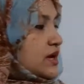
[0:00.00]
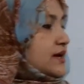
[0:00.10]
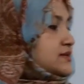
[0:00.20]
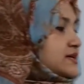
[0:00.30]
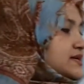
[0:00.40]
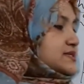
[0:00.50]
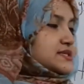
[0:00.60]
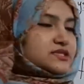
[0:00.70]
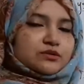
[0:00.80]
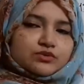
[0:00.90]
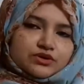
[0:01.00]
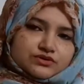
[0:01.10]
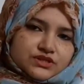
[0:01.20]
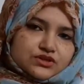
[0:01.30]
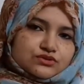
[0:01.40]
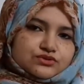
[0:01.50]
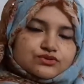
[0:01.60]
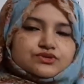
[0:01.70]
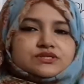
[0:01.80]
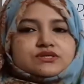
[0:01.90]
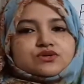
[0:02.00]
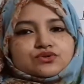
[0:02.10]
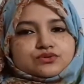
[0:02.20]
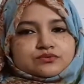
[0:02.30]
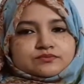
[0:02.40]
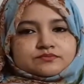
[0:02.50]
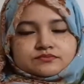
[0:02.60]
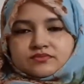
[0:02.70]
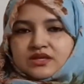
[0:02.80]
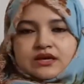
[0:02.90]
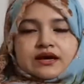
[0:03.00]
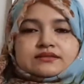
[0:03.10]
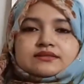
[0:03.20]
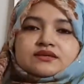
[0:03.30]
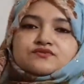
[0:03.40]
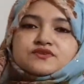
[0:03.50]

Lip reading: and gaseous carbon dioxide also CO2. I think